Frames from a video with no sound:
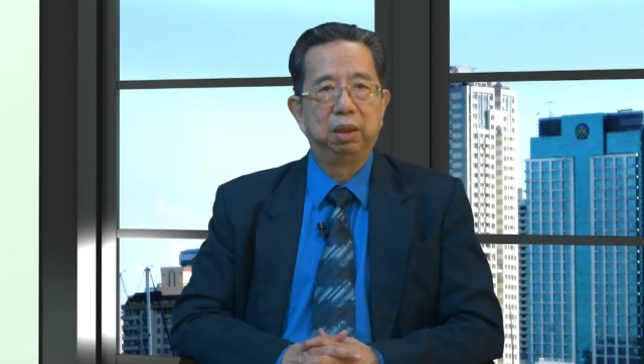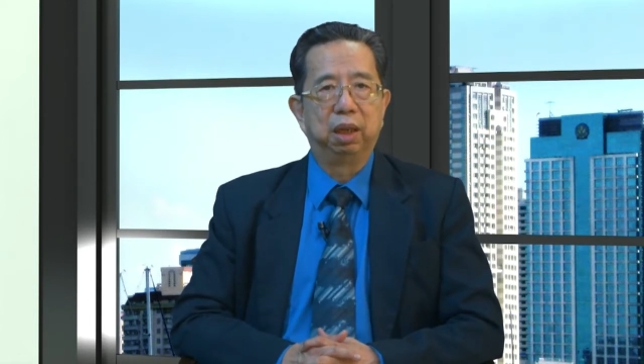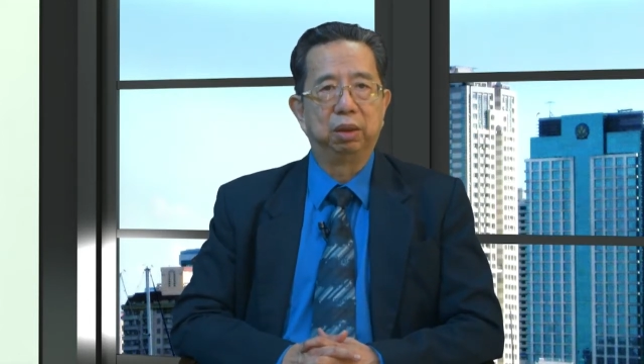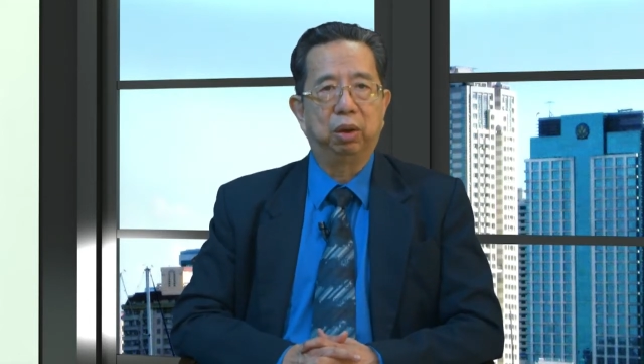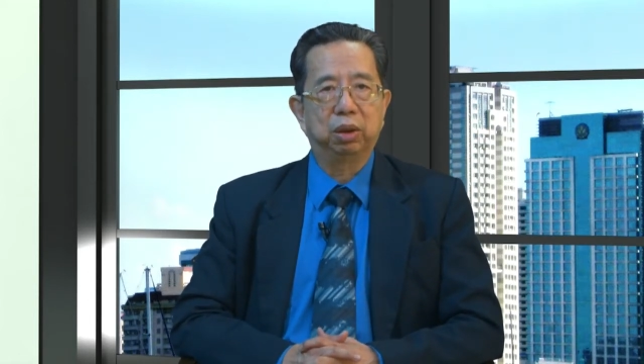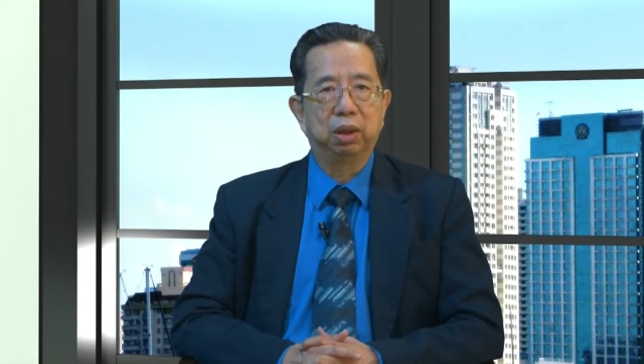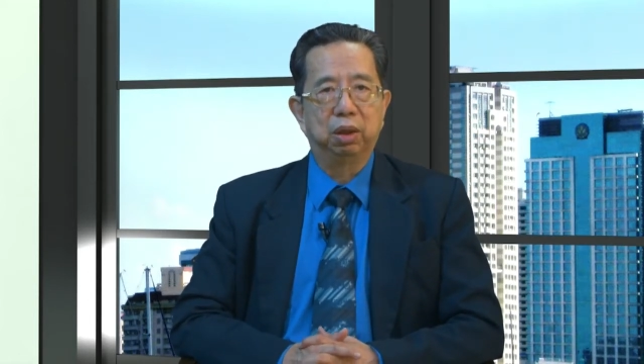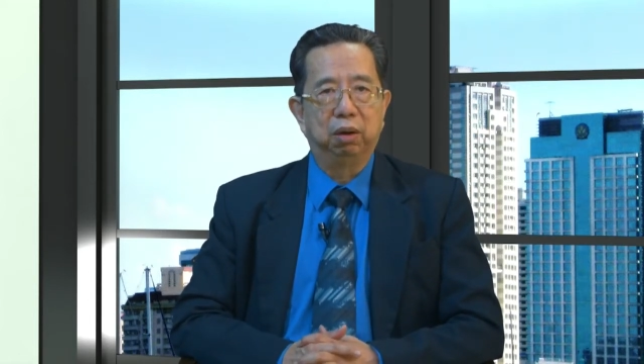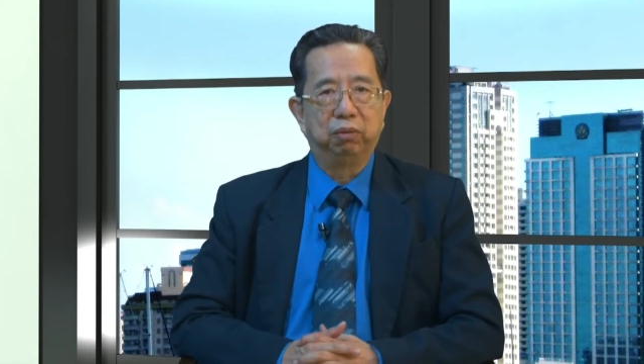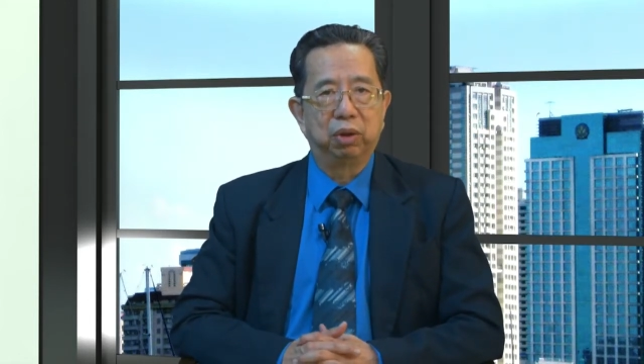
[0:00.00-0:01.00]
the
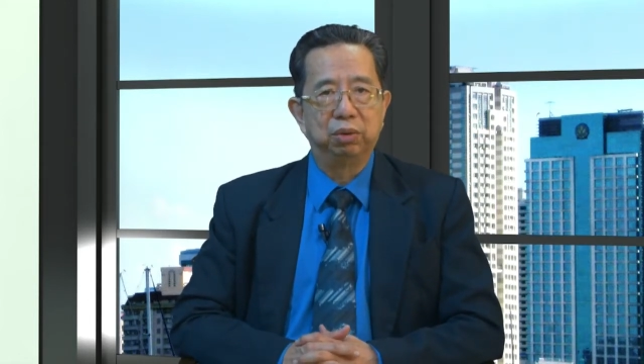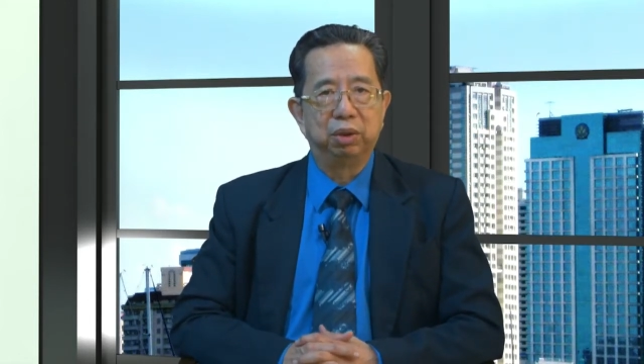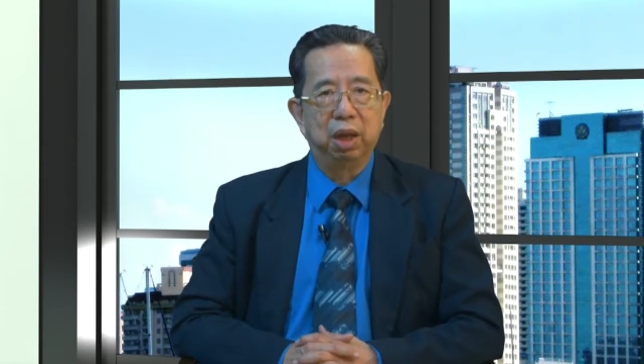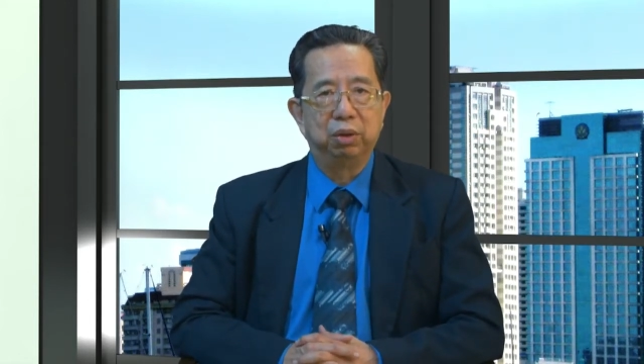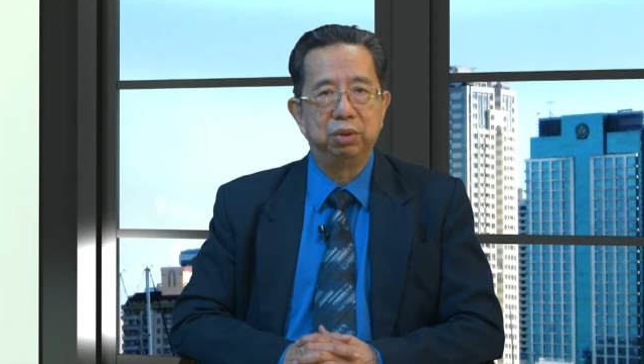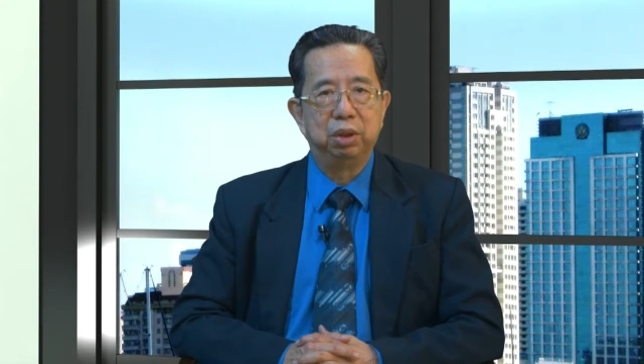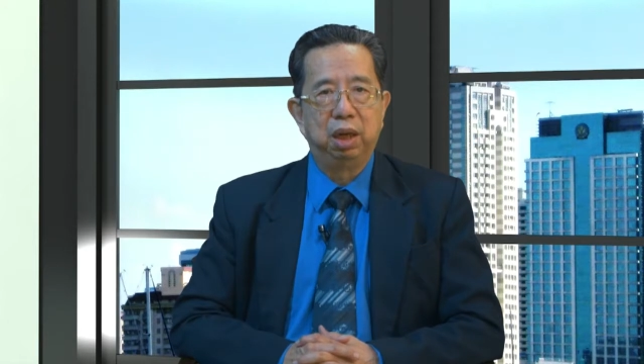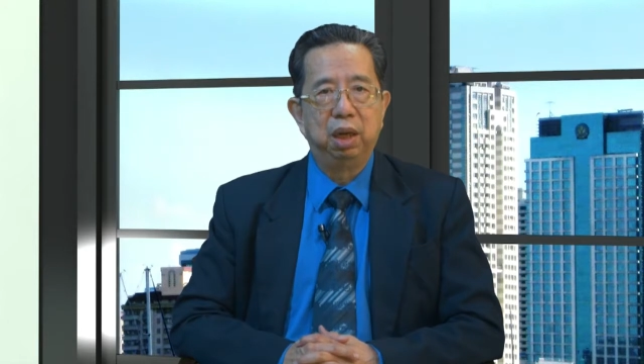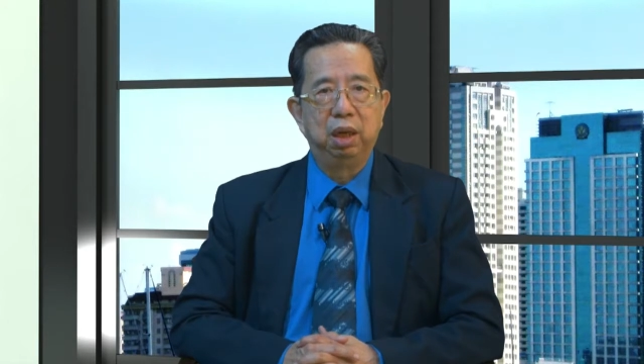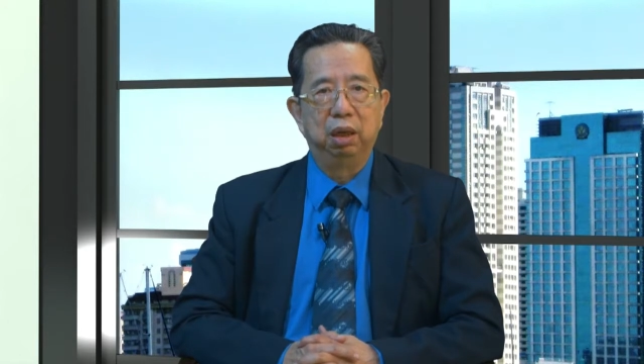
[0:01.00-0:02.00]
daughter of world-renowned
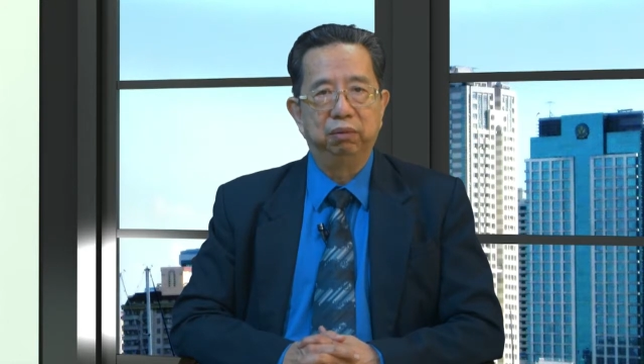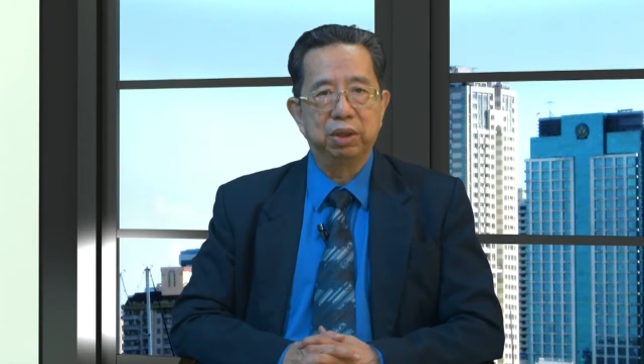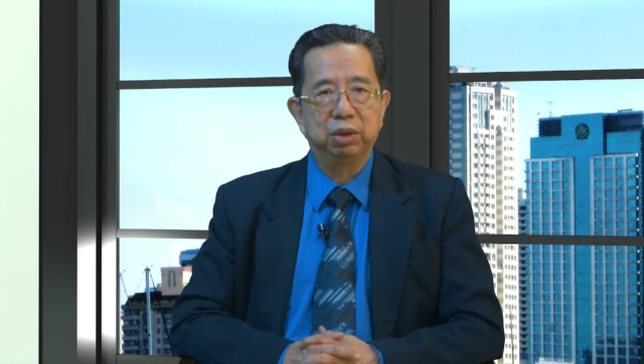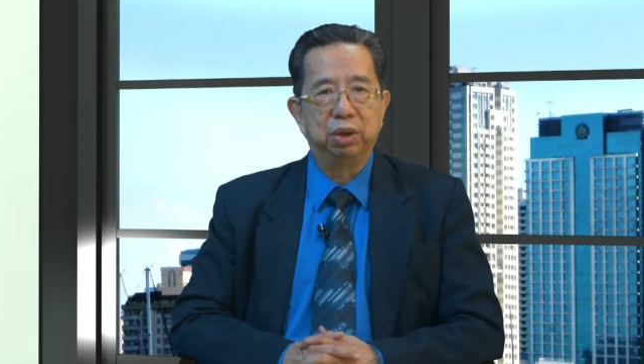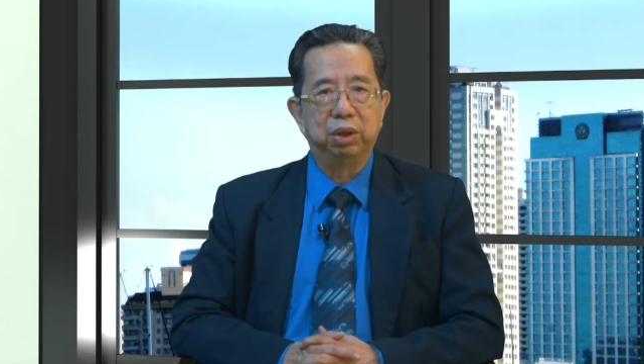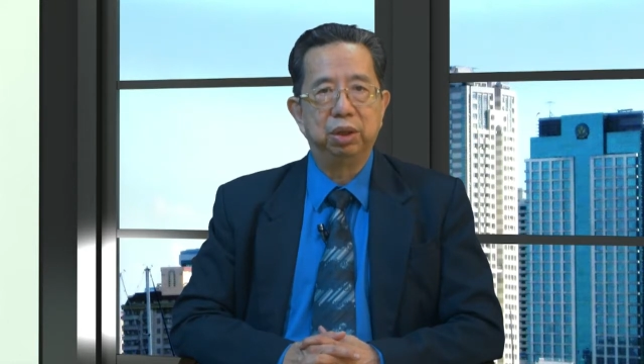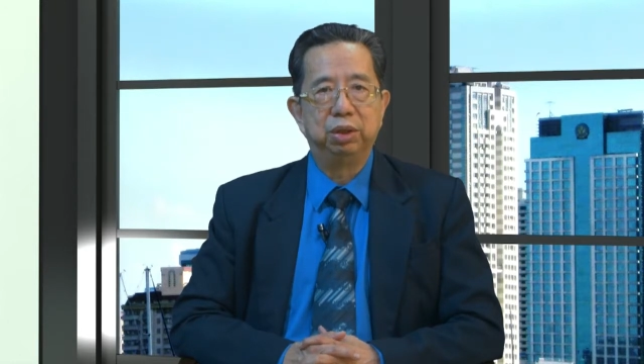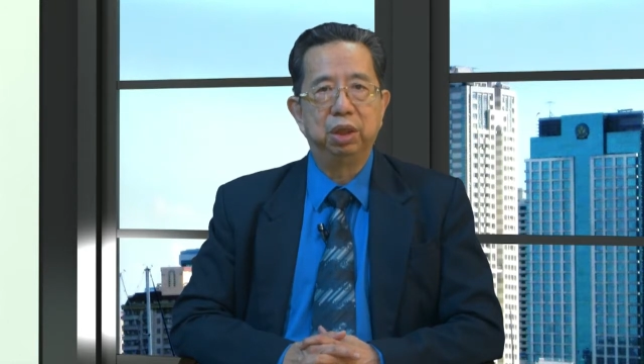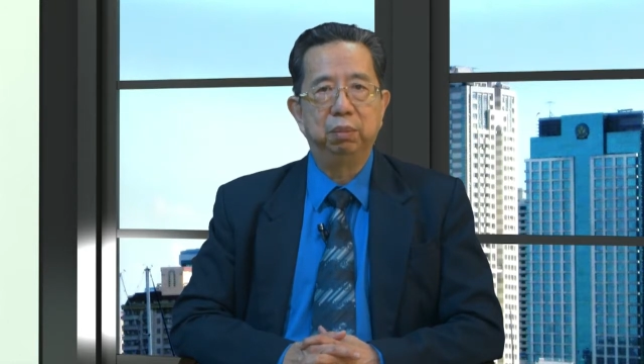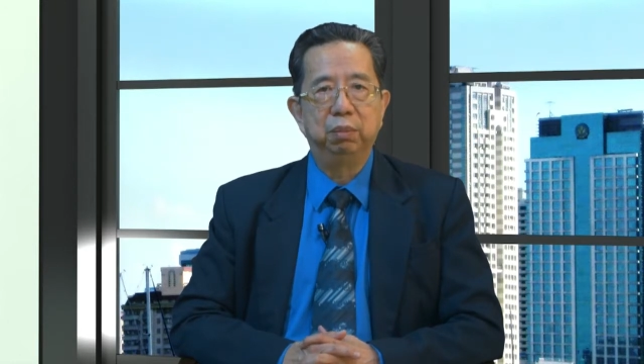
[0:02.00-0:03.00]
investor
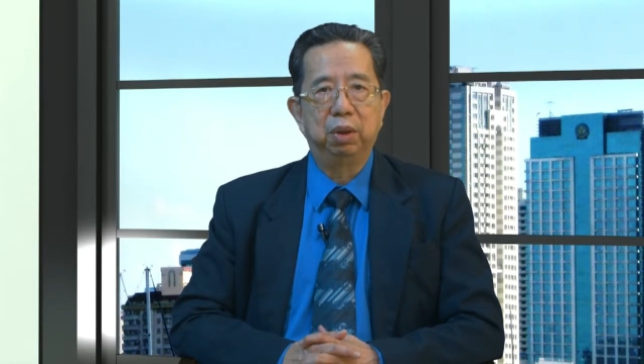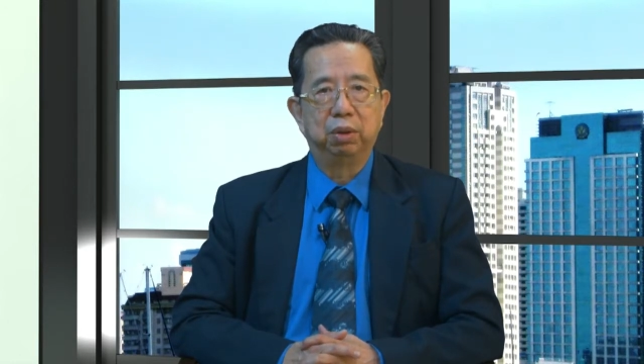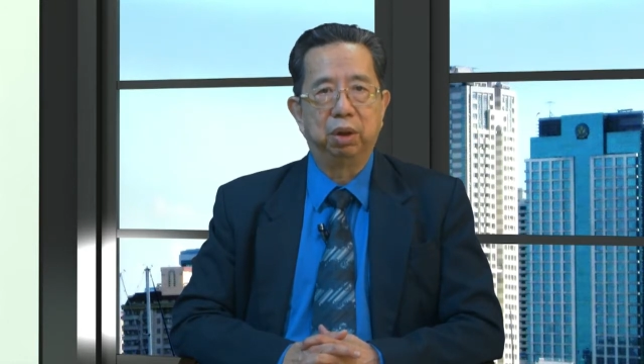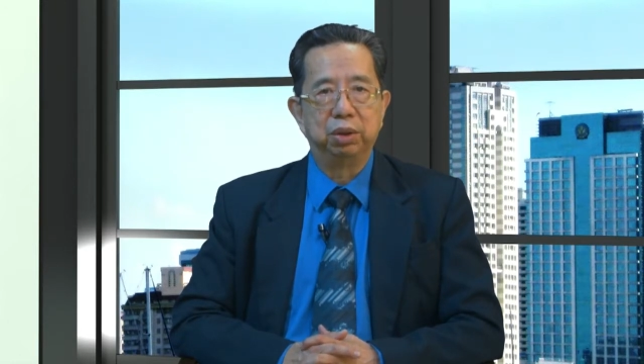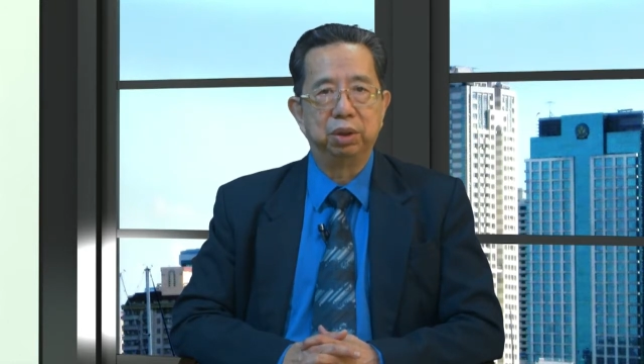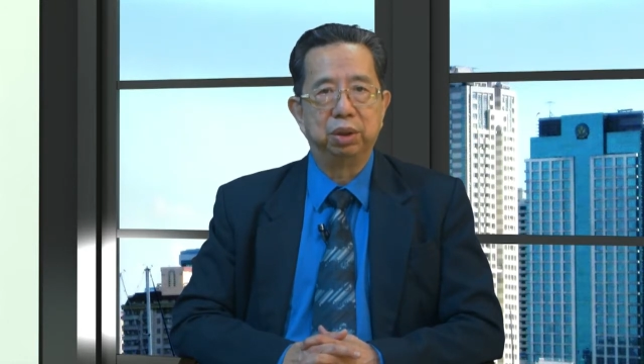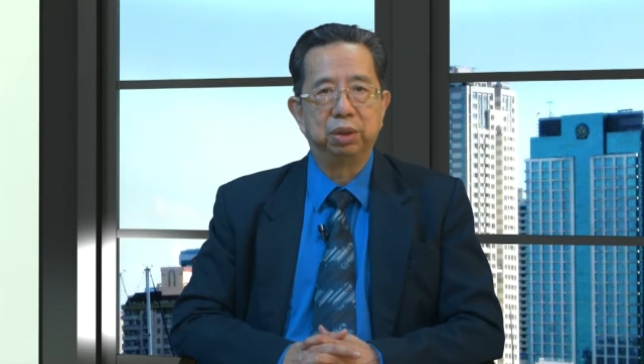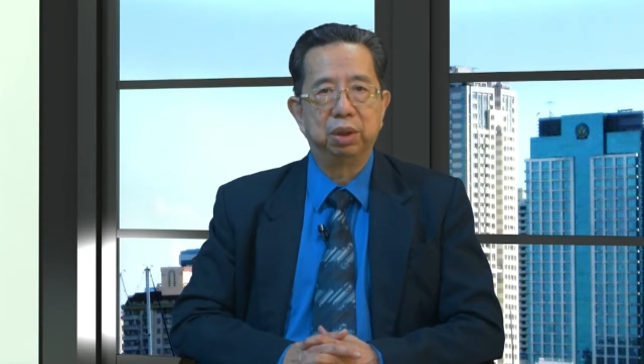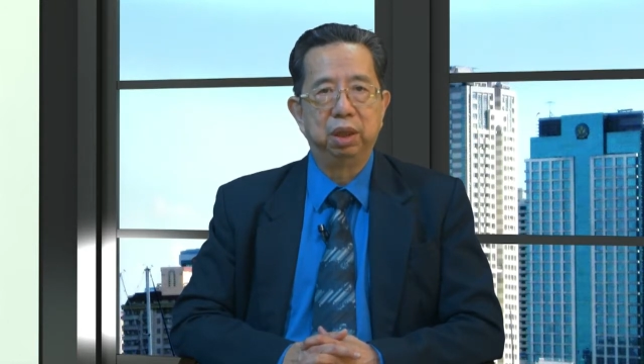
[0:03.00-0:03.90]
Jim Rogers.